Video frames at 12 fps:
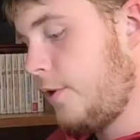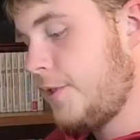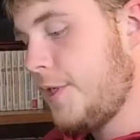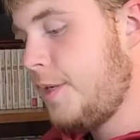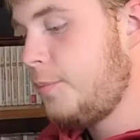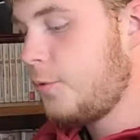
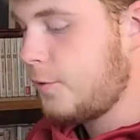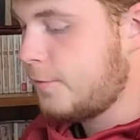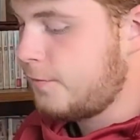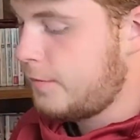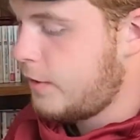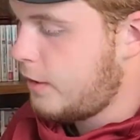example,
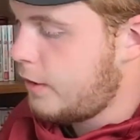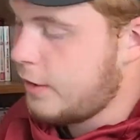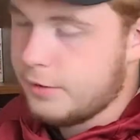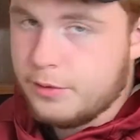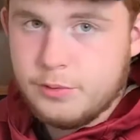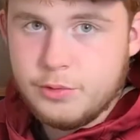
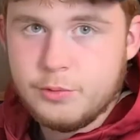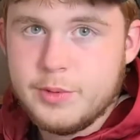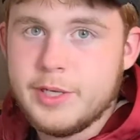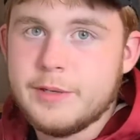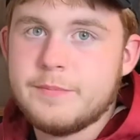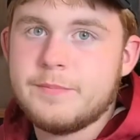Halo
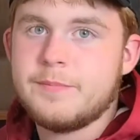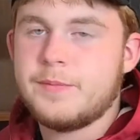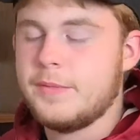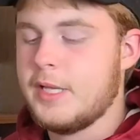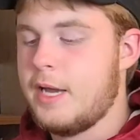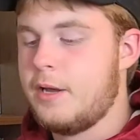3.
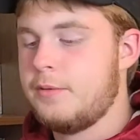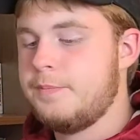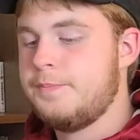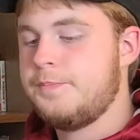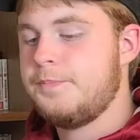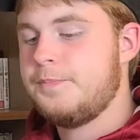Now,
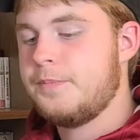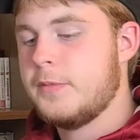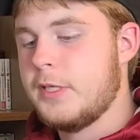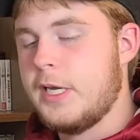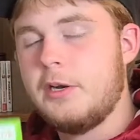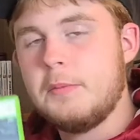
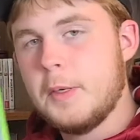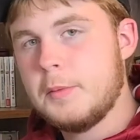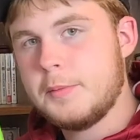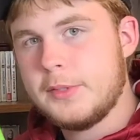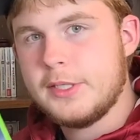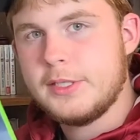I
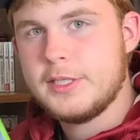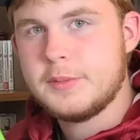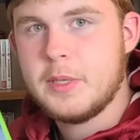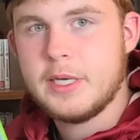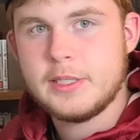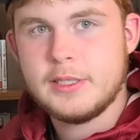remember playing this
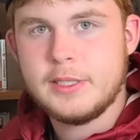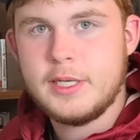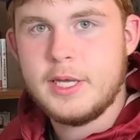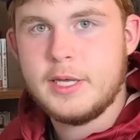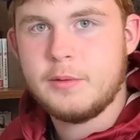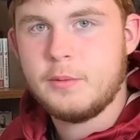back in the
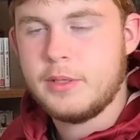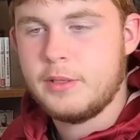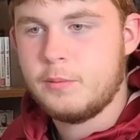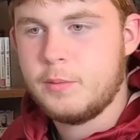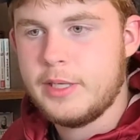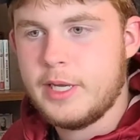day
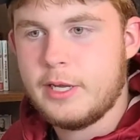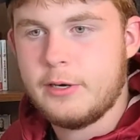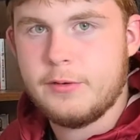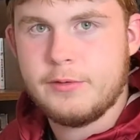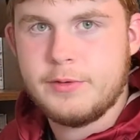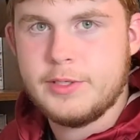when we had
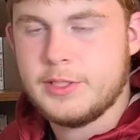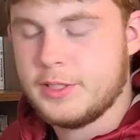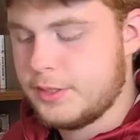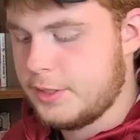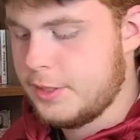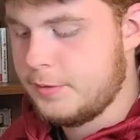our
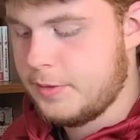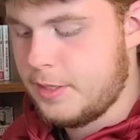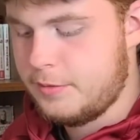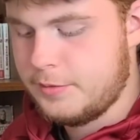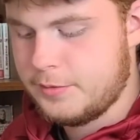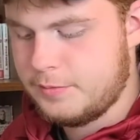360 when
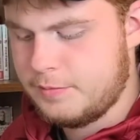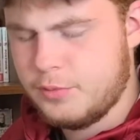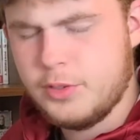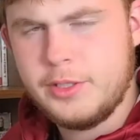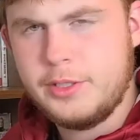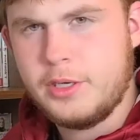I was
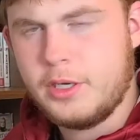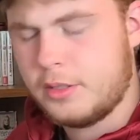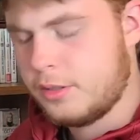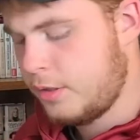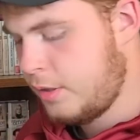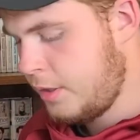pretty
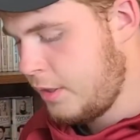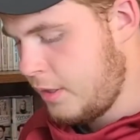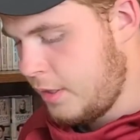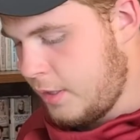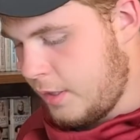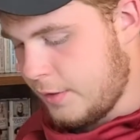young.
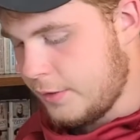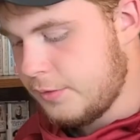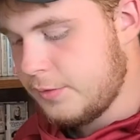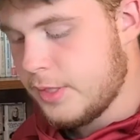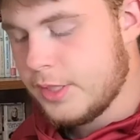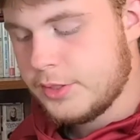And this
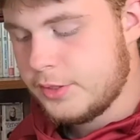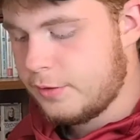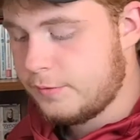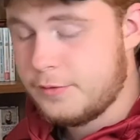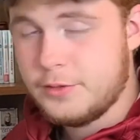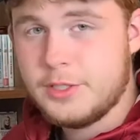was actually
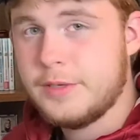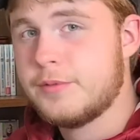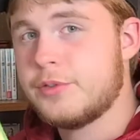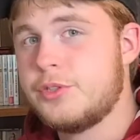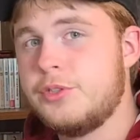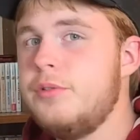the first
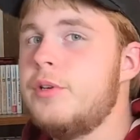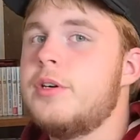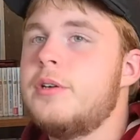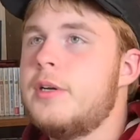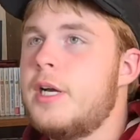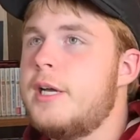ever
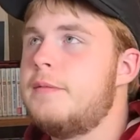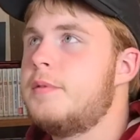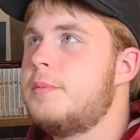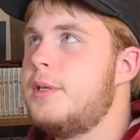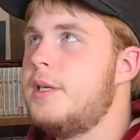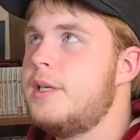shooter I ever
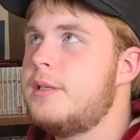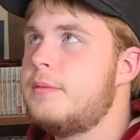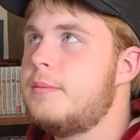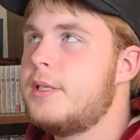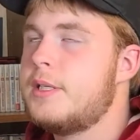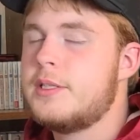played,
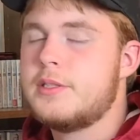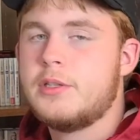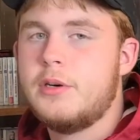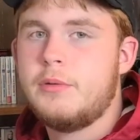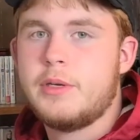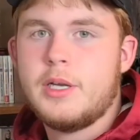because
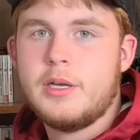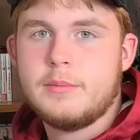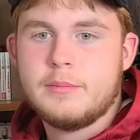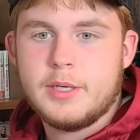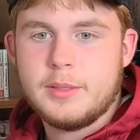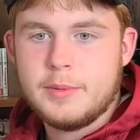growing
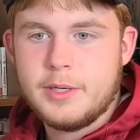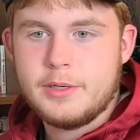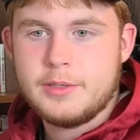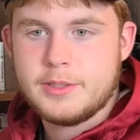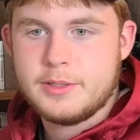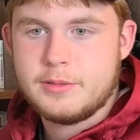up my
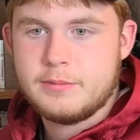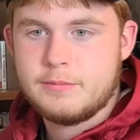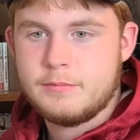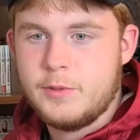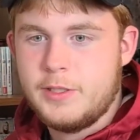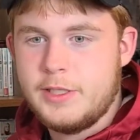parents
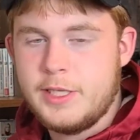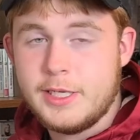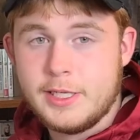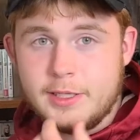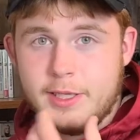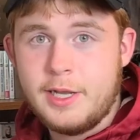really
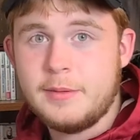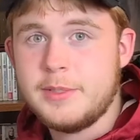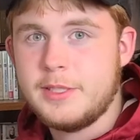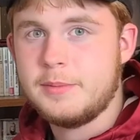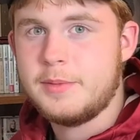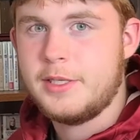didn't allow me
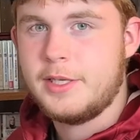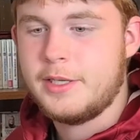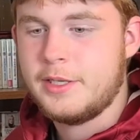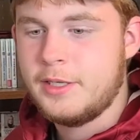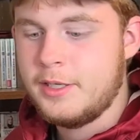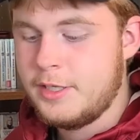to play